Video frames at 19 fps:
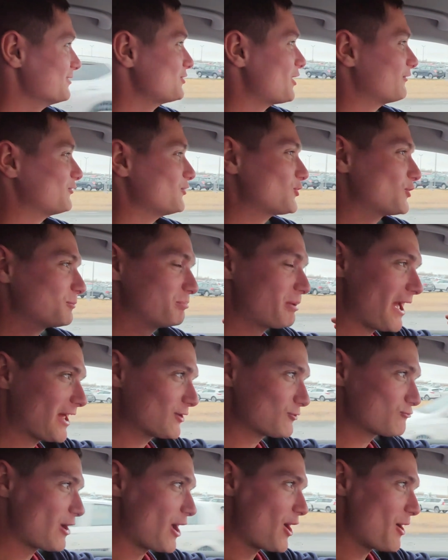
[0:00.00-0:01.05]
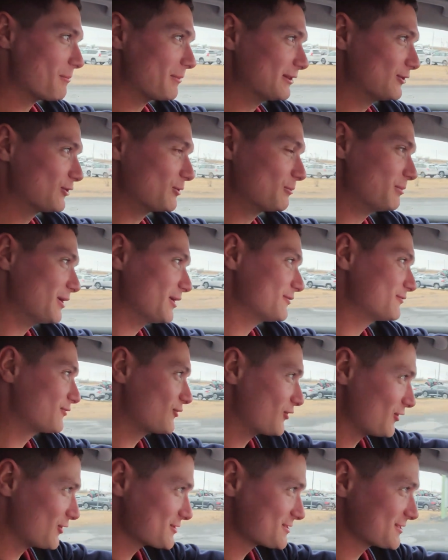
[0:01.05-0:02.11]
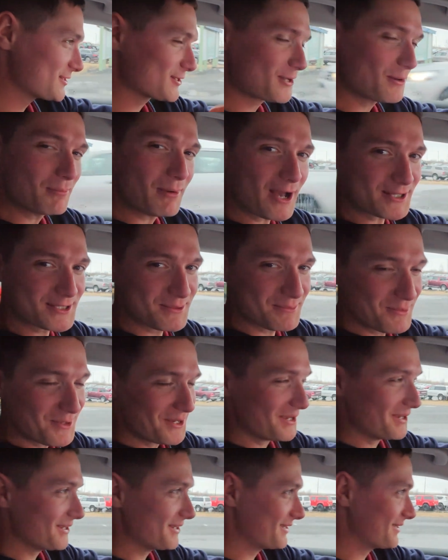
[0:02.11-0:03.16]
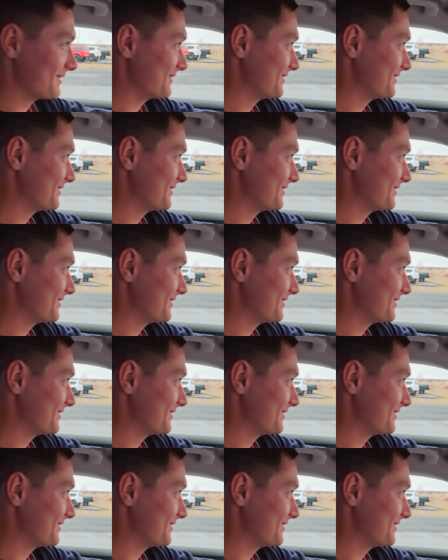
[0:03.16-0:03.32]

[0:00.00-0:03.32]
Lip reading: If you could pan around a little bit for us and then come back to me.